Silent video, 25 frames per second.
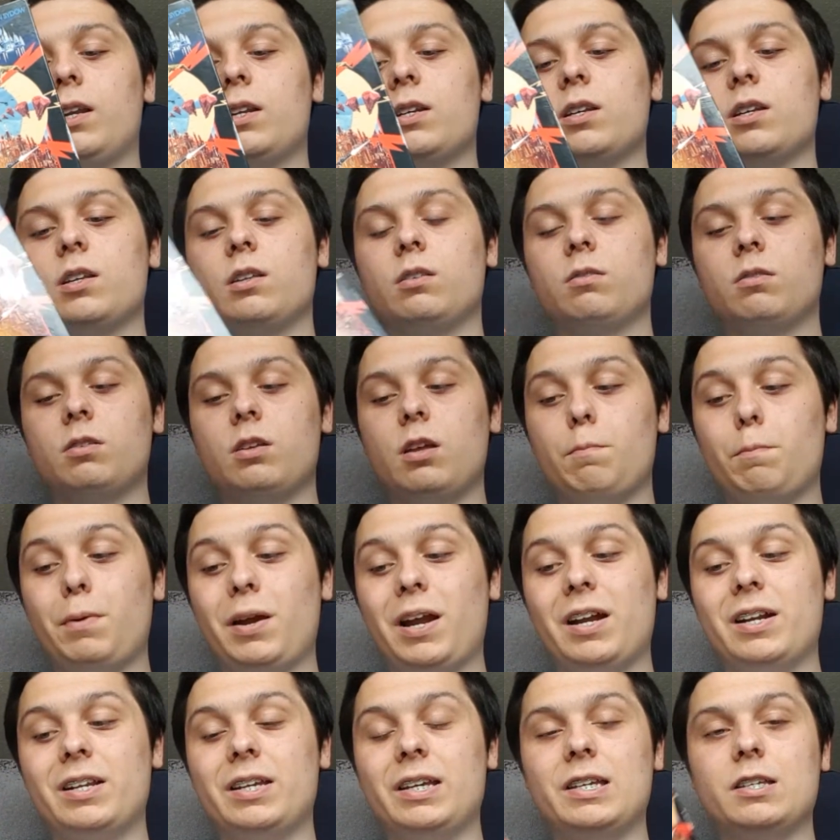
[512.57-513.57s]
it
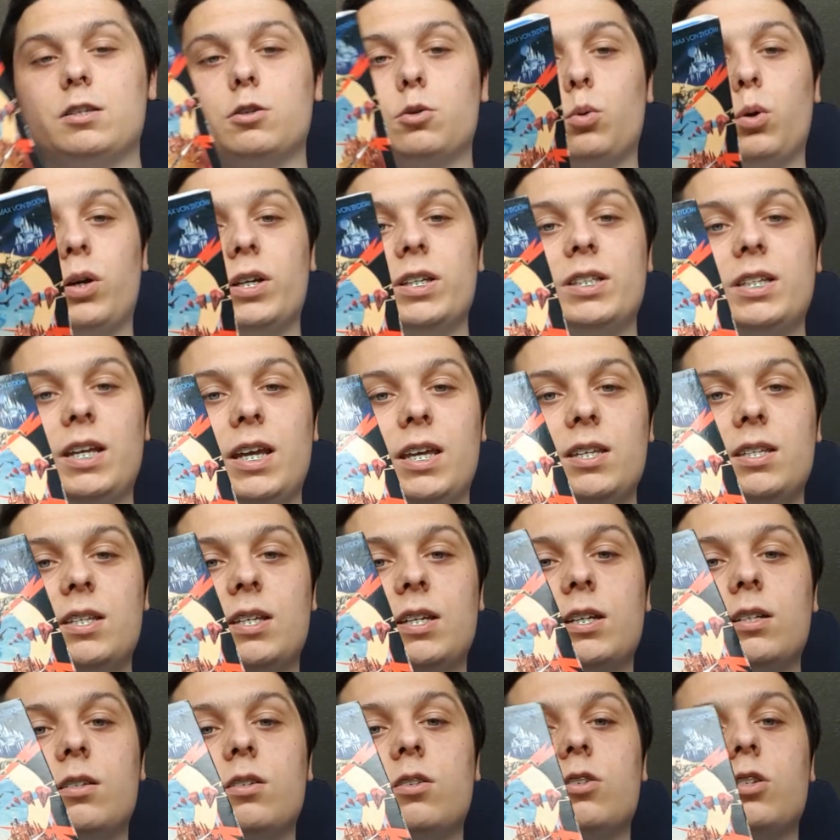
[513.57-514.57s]
apparently is quite
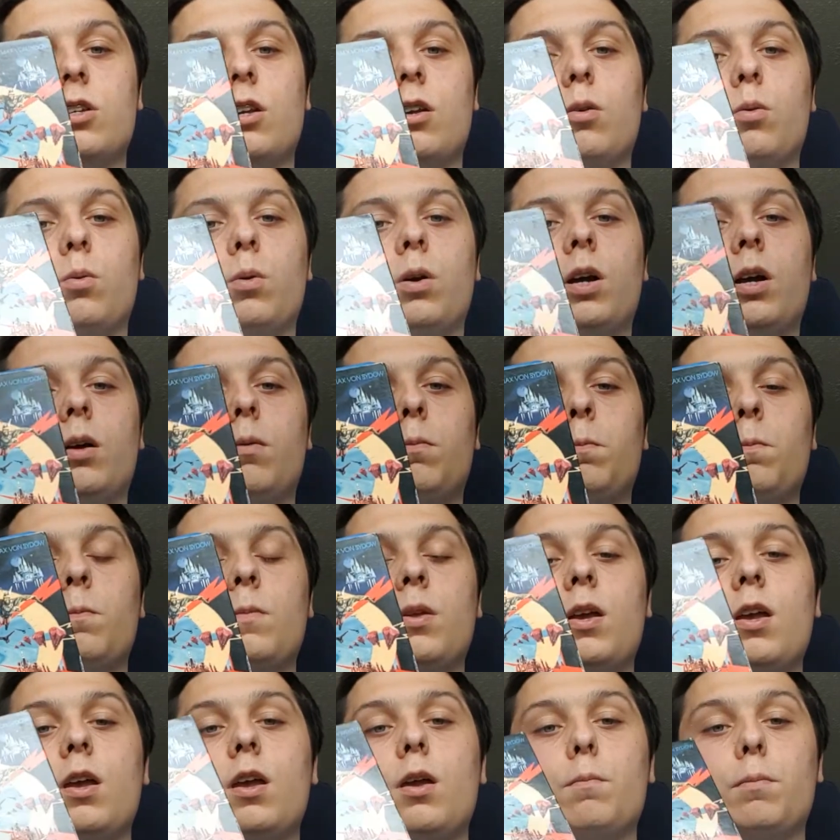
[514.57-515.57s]
dated, so,
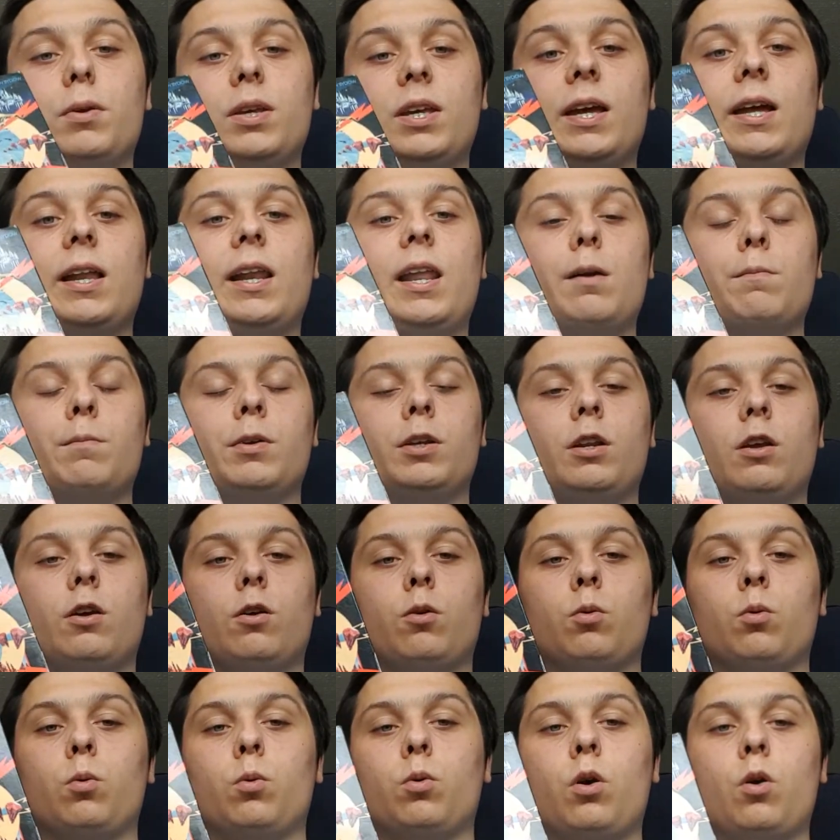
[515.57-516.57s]
but yeah, let me
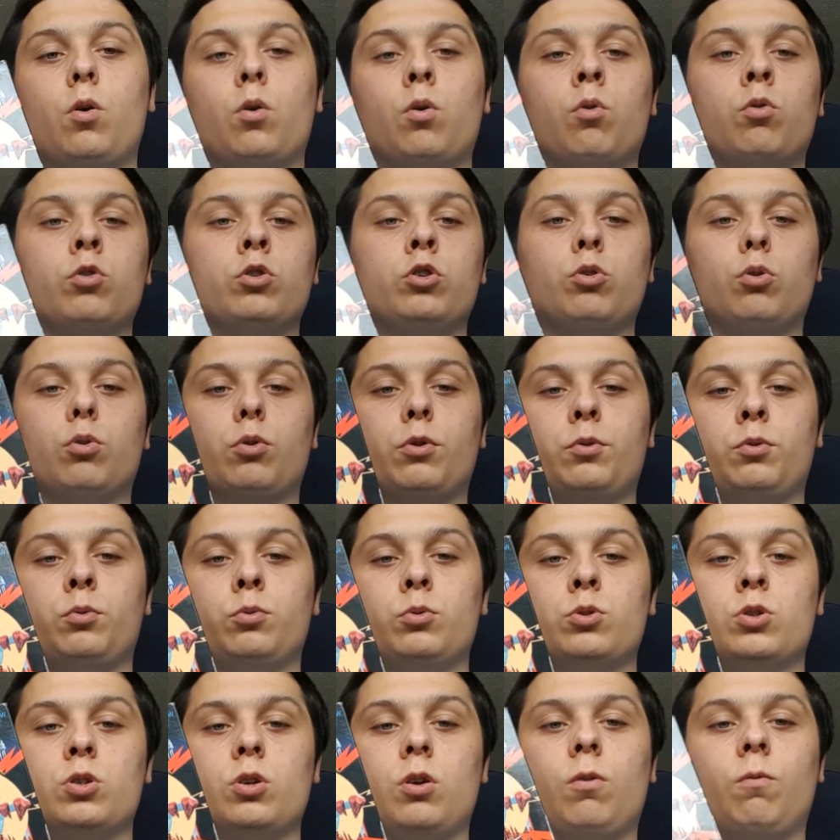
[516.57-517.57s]
know your
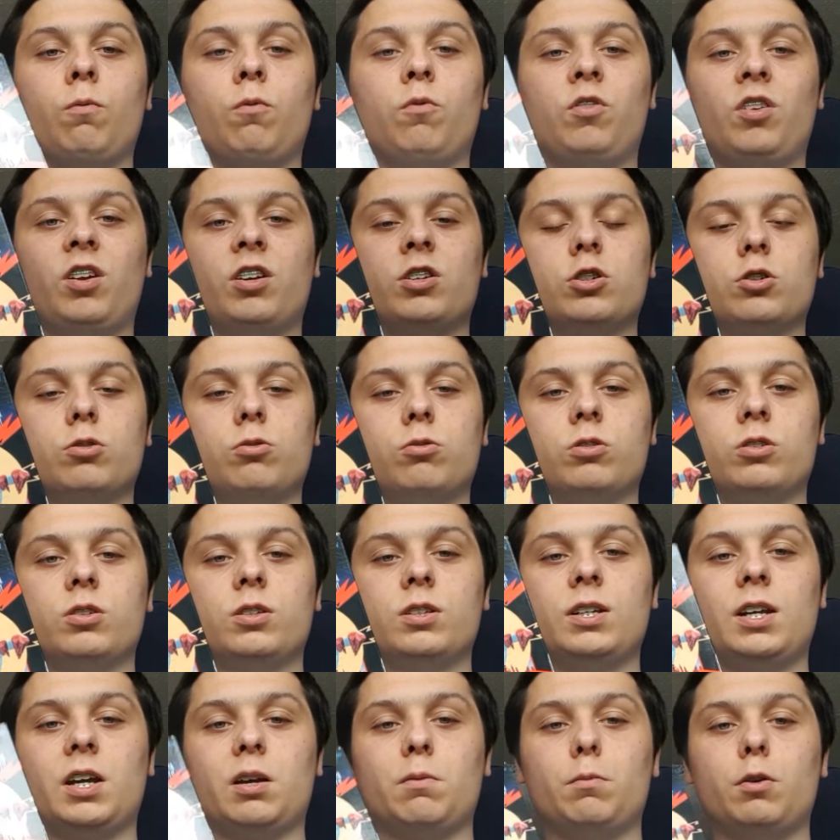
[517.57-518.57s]
thoughts on Flash Gordon
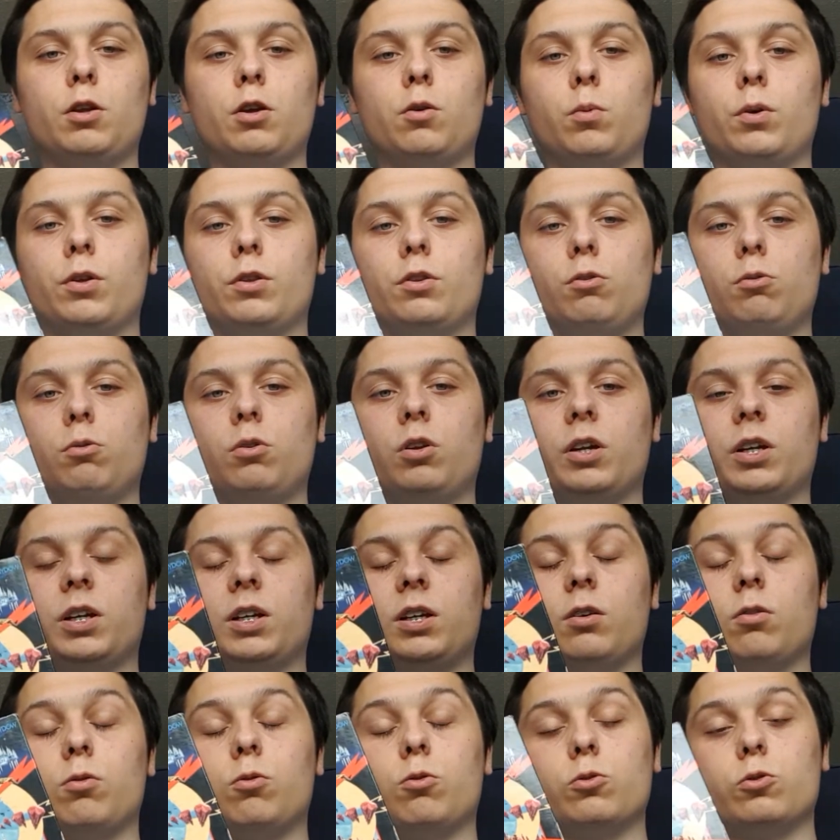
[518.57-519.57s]
down below, whether you like
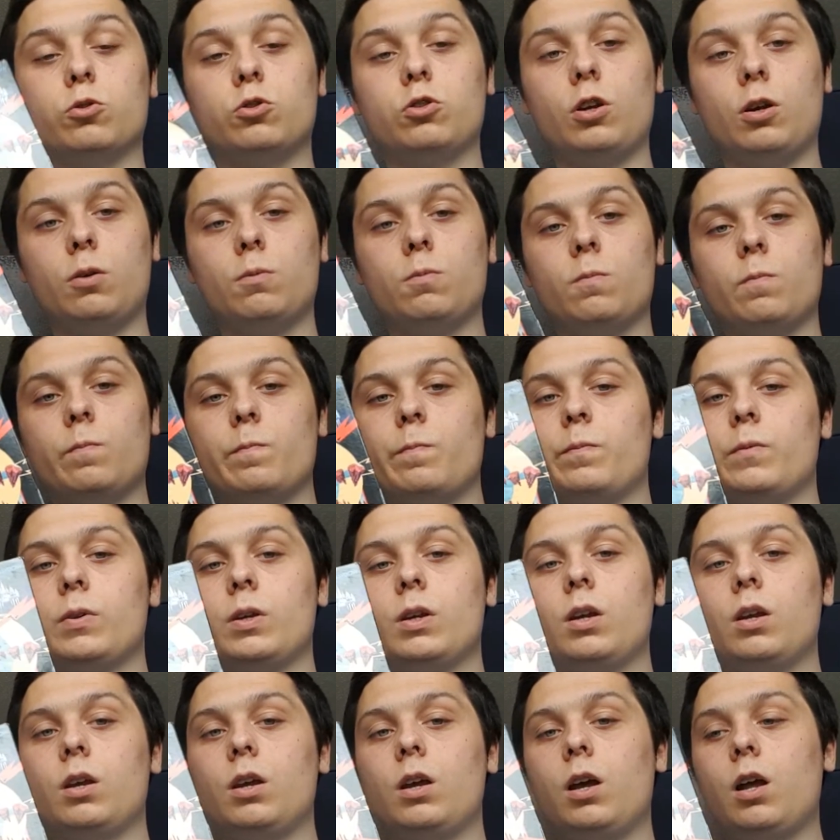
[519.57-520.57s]
it or don't.
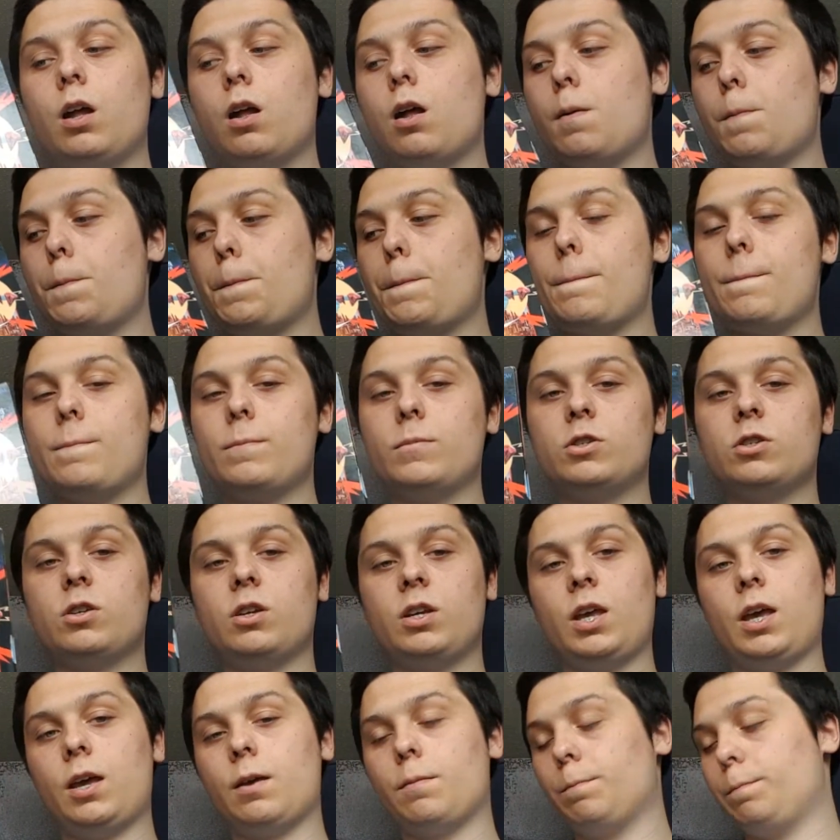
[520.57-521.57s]
So
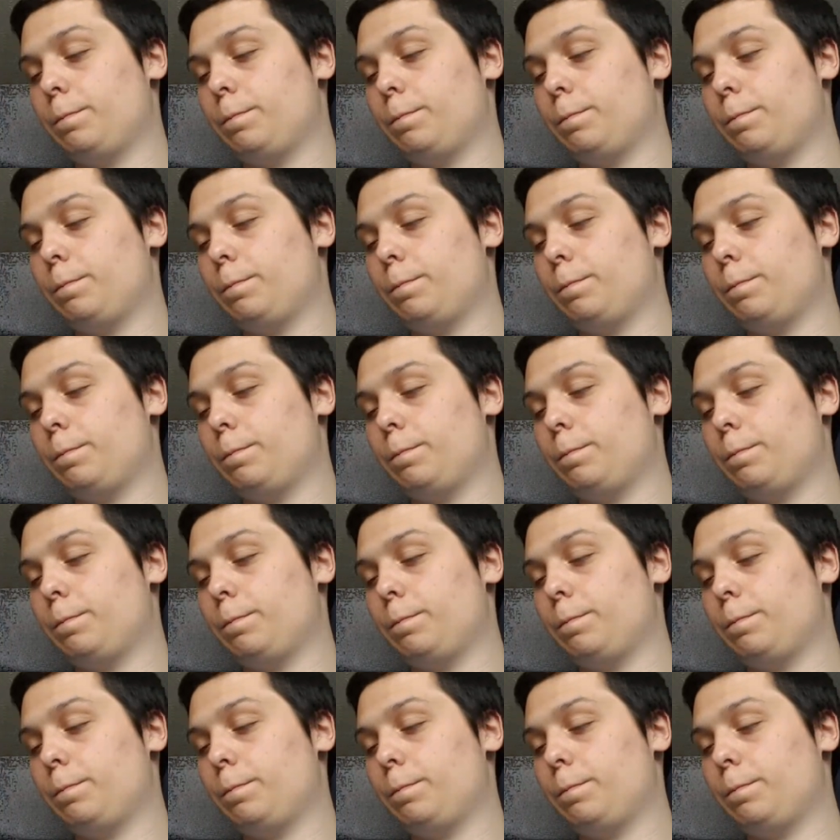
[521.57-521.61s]
yeah.